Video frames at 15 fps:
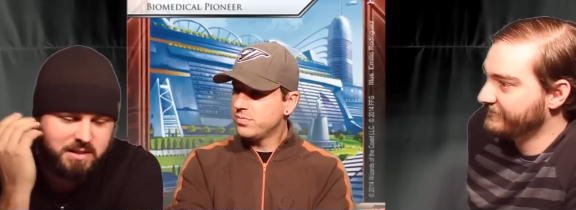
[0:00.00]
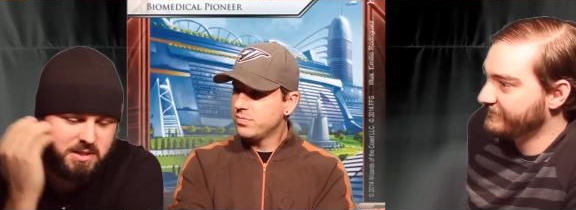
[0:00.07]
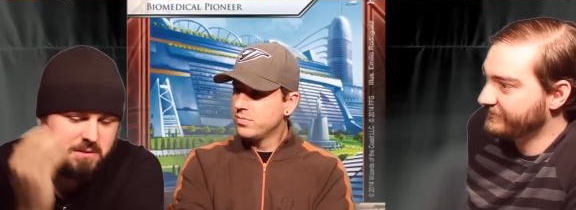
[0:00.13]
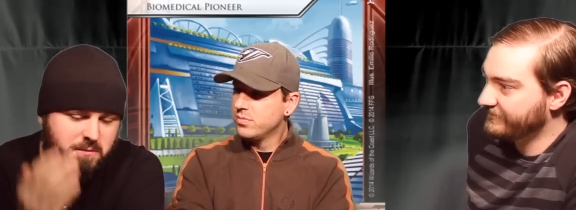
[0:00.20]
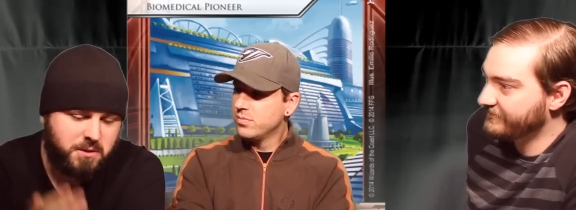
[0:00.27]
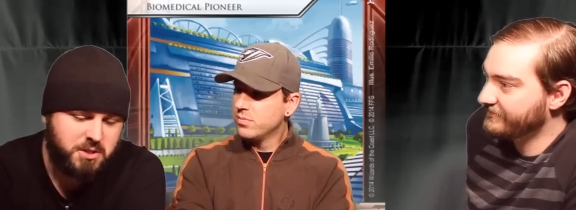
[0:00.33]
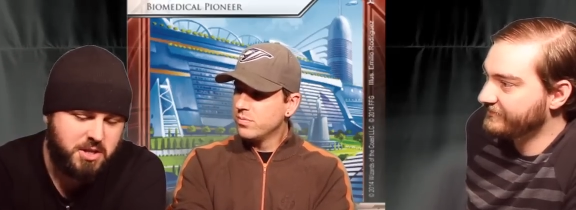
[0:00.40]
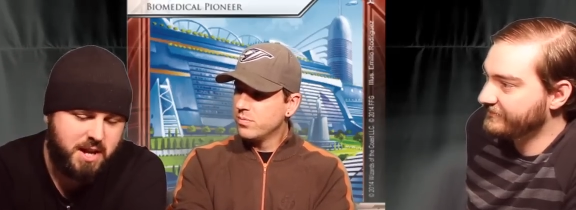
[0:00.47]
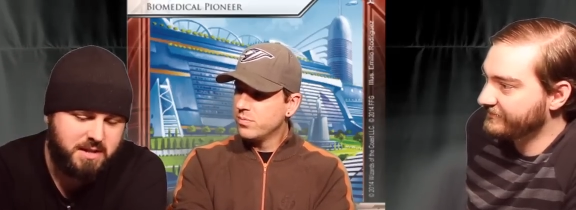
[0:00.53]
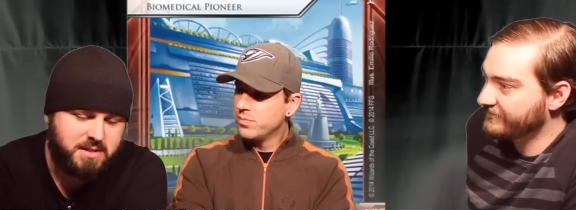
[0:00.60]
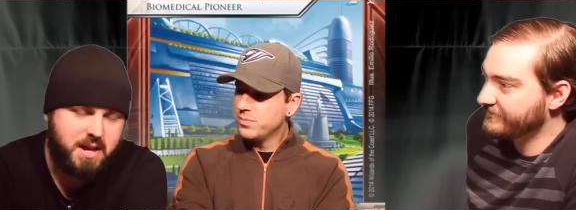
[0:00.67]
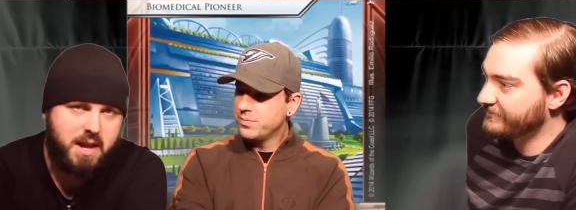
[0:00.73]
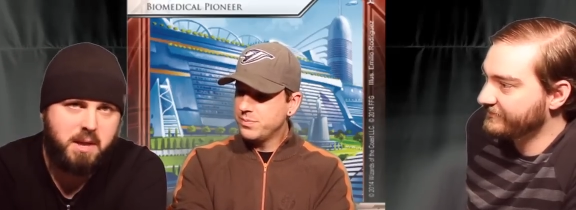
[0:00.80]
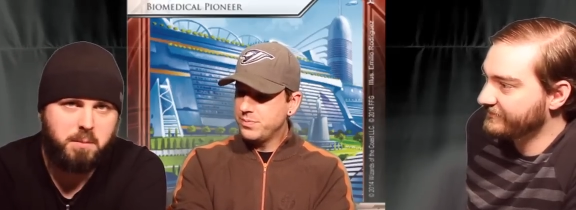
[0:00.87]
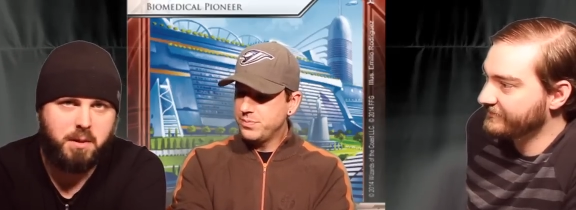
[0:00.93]
Speaker 1: least for
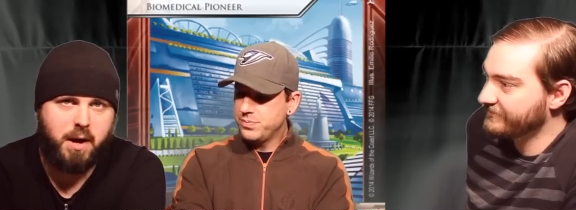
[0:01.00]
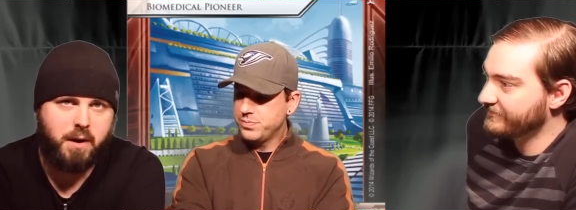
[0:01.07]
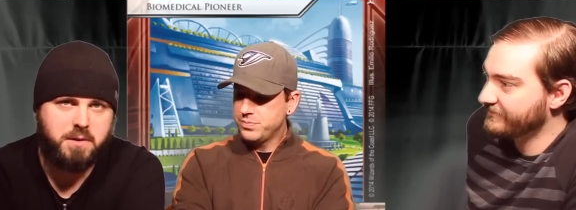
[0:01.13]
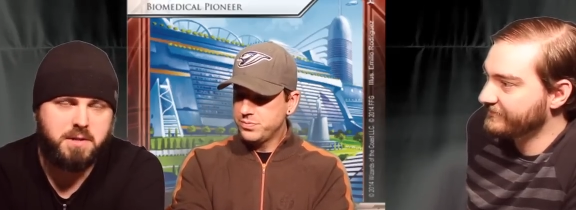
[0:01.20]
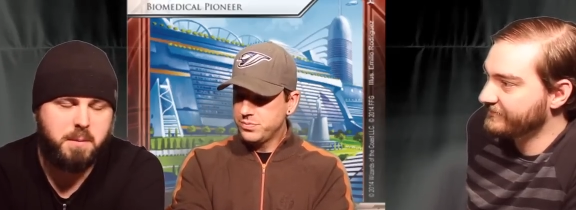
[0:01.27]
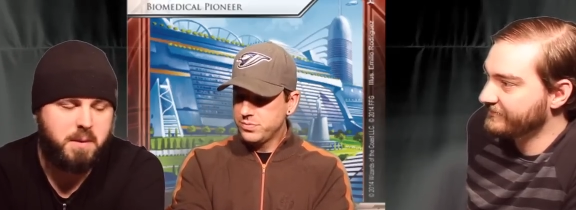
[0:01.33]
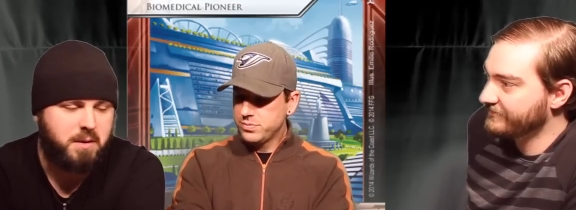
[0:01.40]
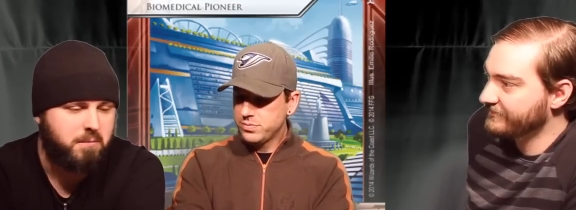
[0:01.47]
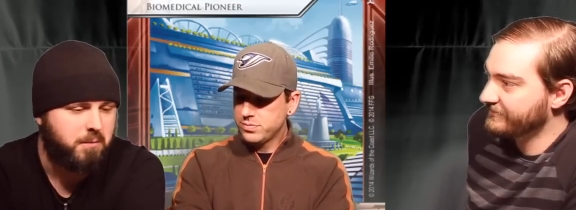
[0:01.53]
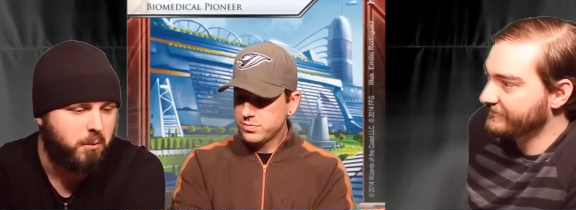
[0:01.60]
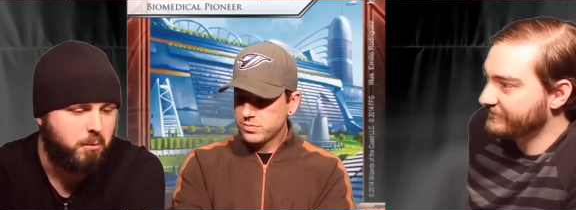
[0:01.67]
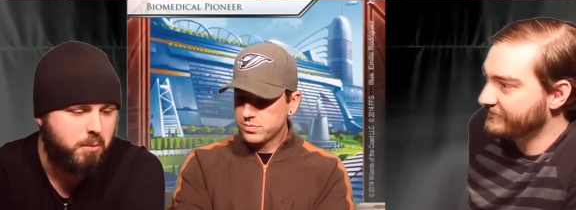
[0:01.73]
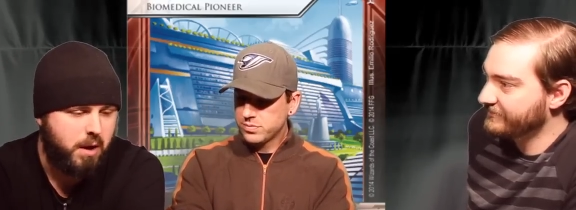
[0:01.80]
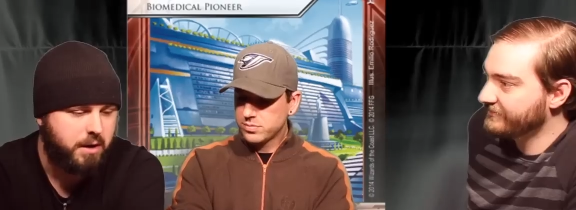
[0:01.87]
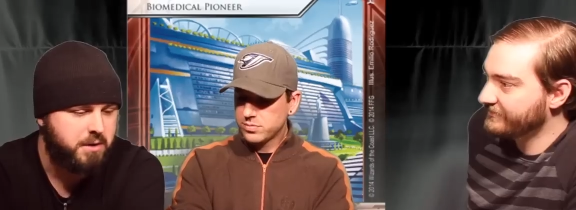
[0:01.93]
Jinteki players. I mean,
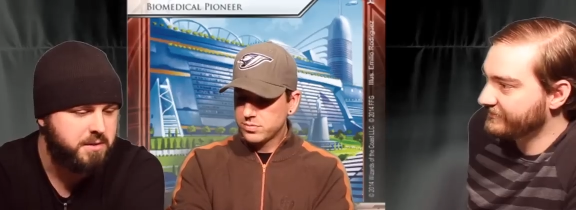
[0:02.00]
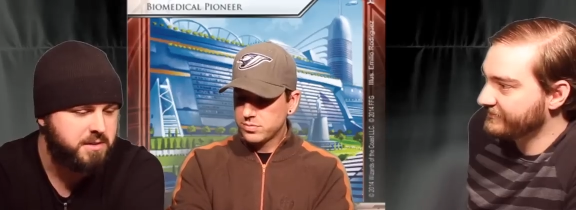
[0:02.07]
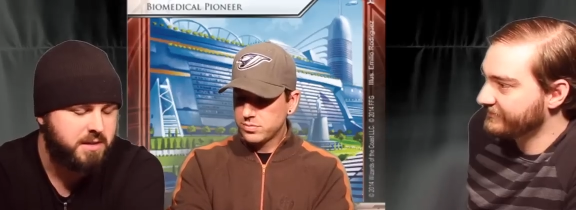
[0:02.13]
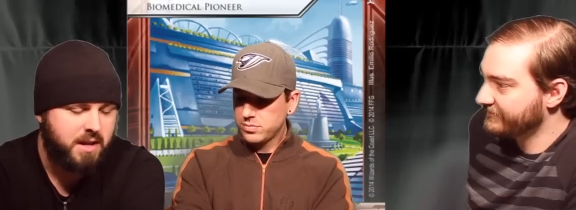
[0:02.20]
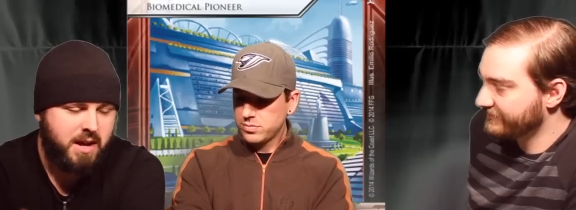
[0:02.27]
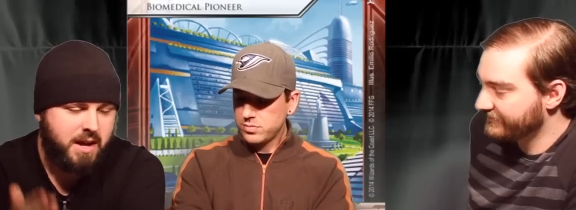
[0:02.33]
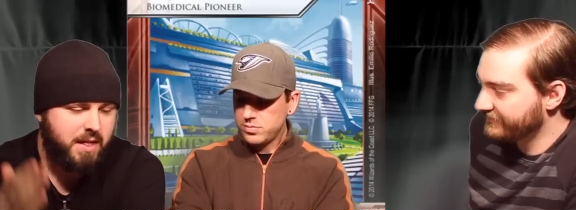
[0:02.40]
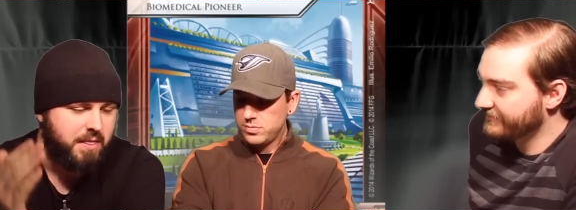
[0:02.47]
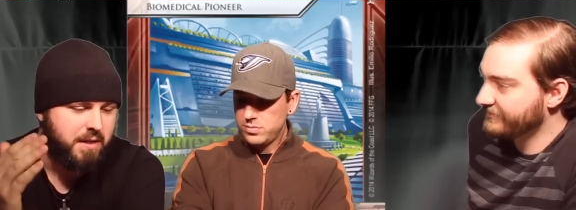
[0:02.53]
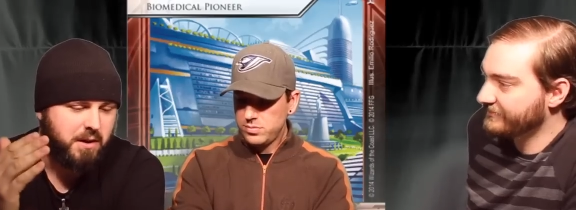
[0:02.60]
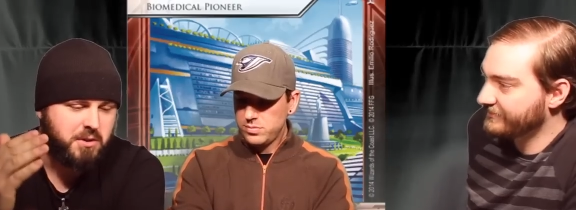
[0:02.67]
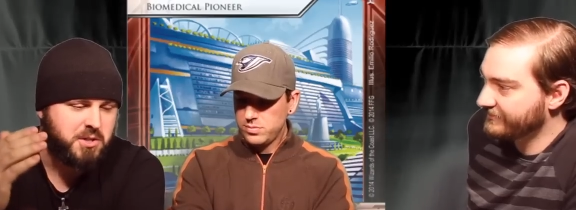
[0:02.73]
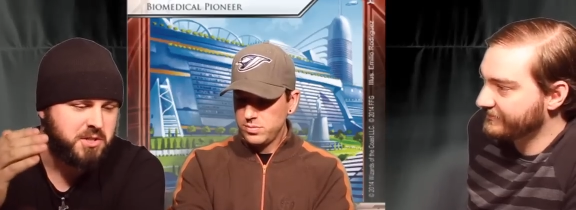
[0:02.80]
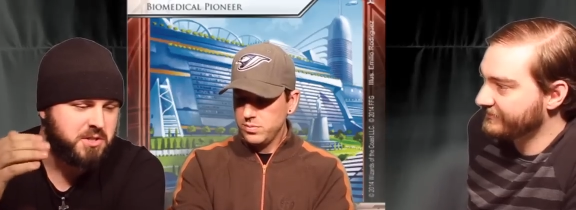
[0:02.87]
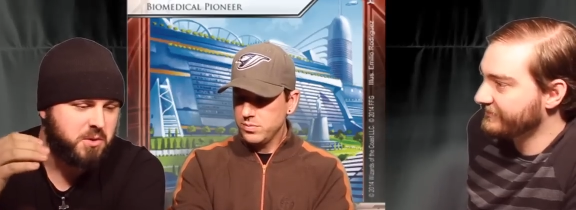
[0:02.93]
for runners,
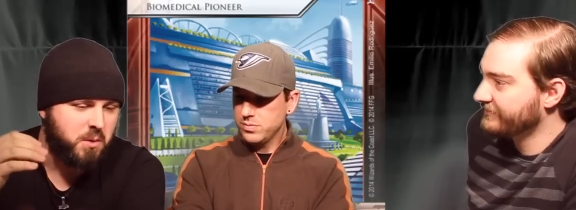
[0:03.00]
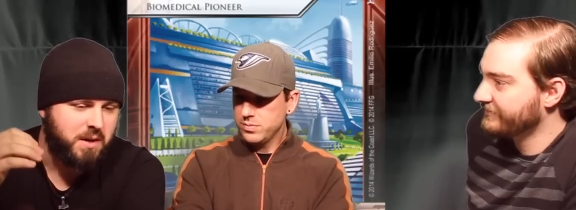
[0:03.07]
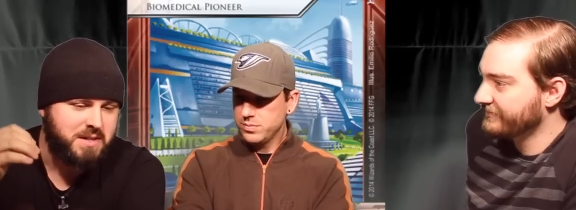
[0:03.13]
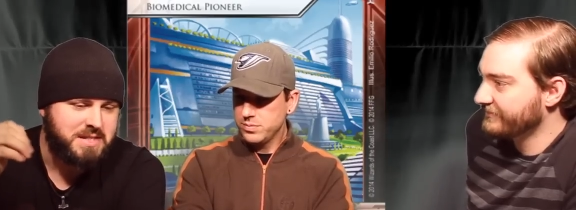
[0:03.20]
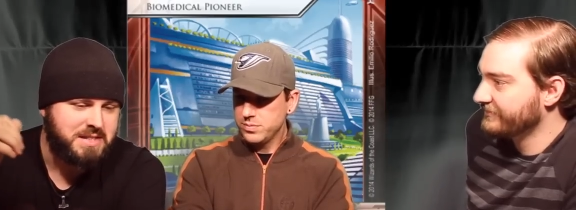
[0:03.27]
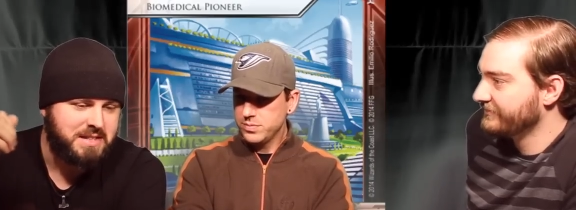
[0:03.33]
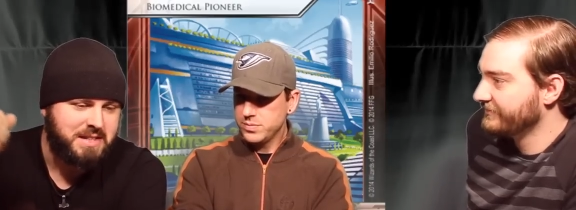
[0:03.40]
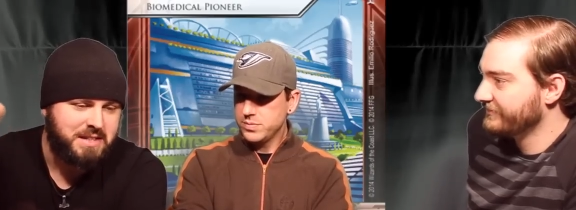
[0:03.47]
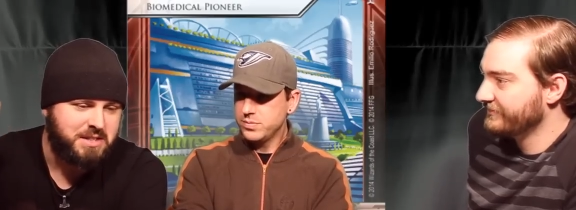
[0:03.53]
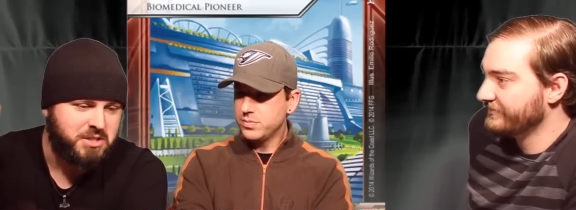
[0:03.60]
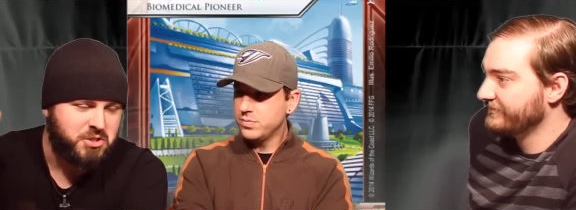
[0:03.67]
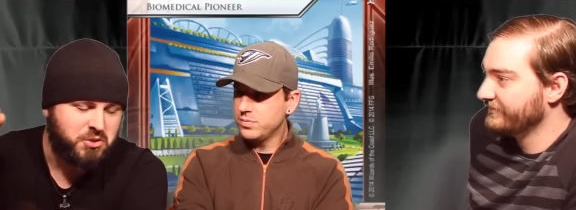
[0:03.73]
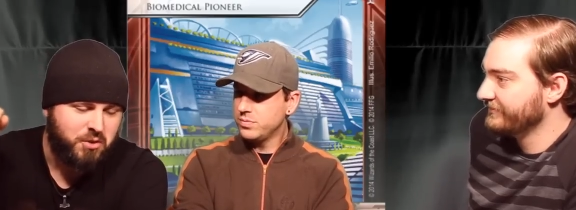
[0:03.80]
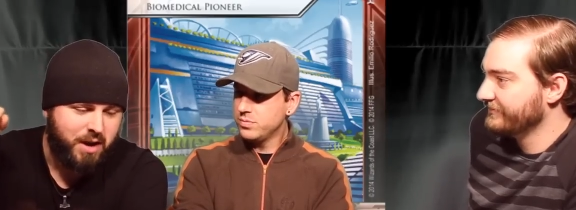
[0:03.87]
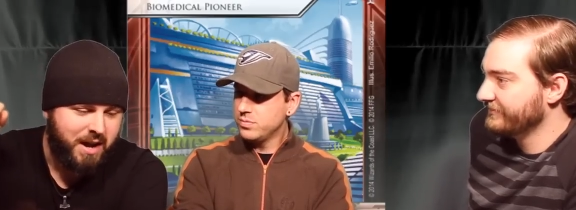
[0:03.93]
they're just going to need to
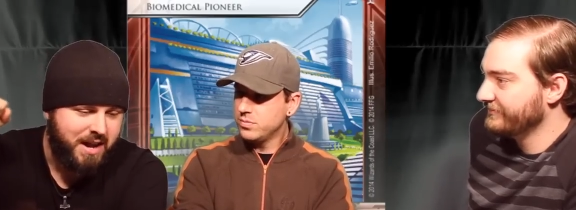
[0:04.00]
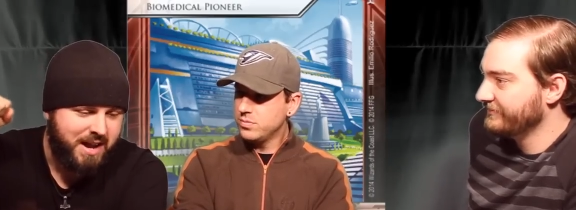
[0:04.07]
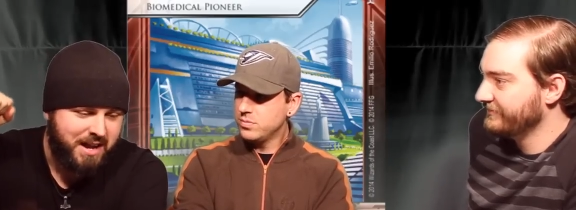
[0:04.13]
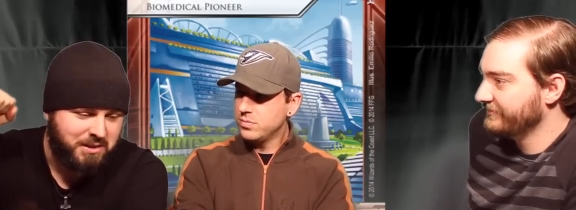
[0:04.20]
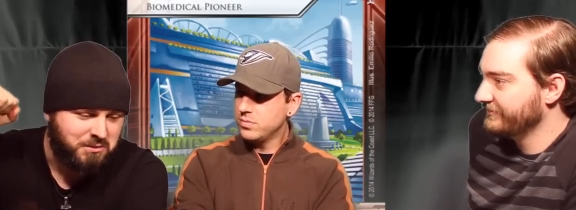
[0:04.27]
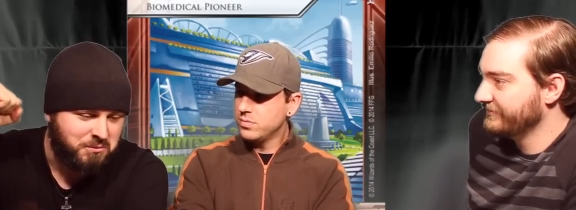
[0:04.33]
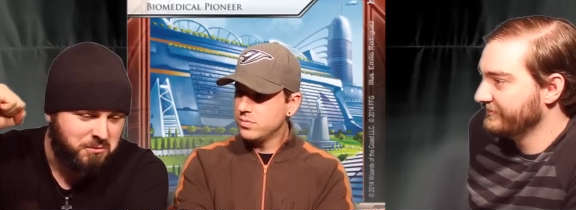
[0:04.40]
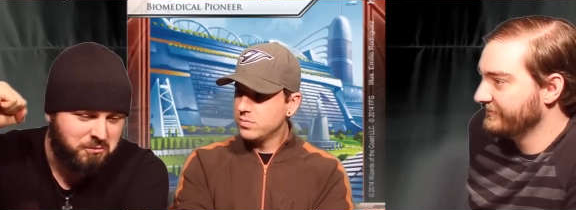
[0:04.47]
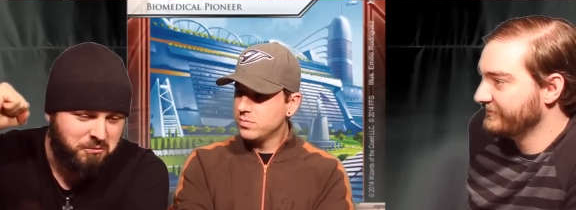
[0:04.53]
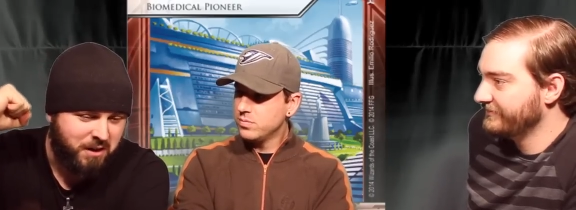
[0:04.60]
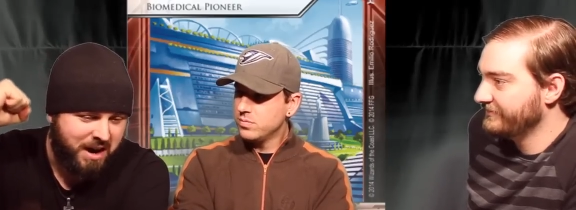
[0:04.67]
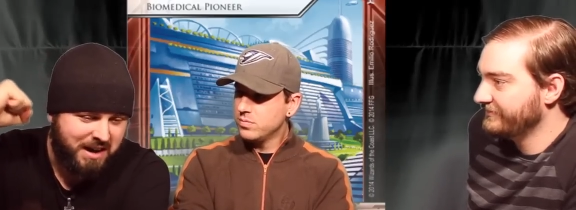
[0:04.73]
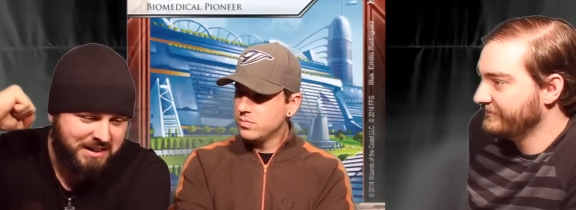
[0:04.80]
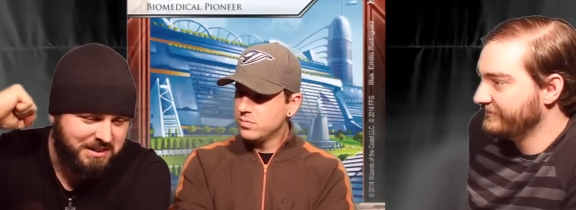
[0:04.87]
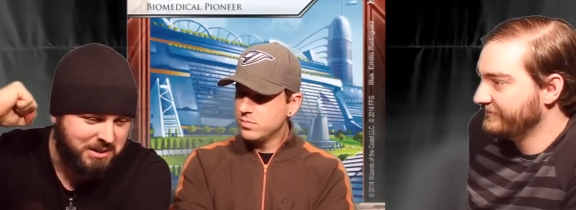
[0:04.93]
try and
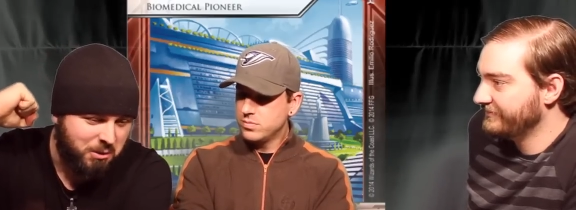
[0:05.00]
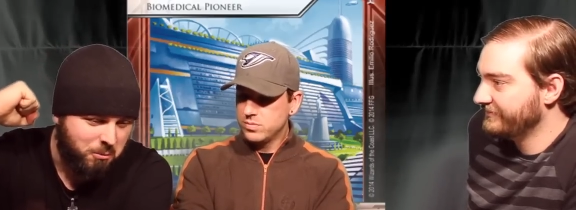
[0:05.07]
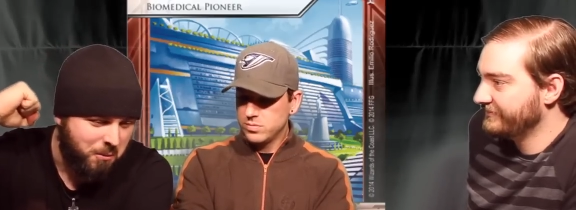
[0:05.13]
find a